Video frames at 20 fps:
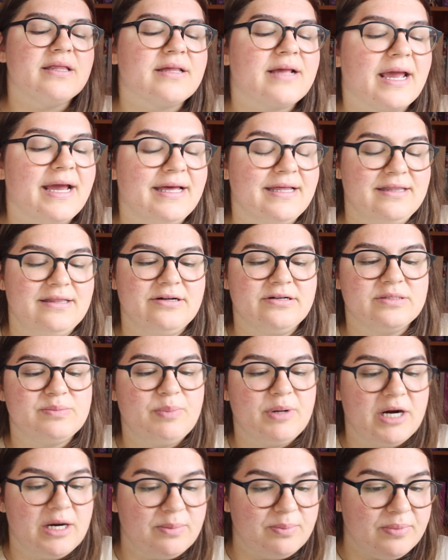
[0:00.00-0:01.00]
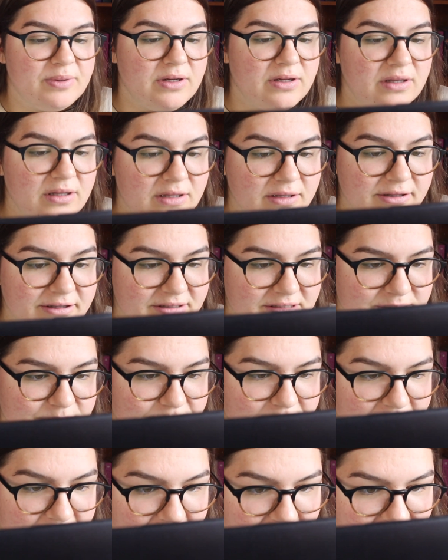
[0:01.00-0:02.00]
Okay, there's purple, there's
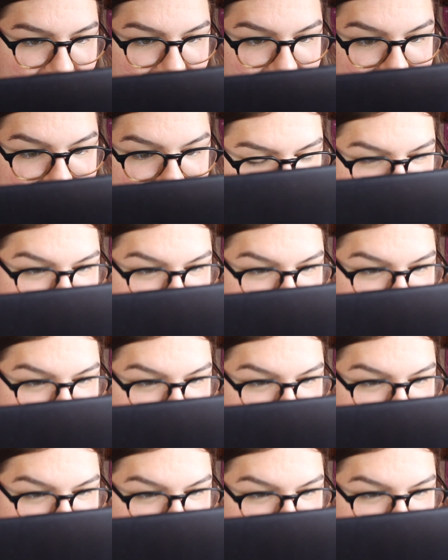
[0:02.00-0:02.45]
black.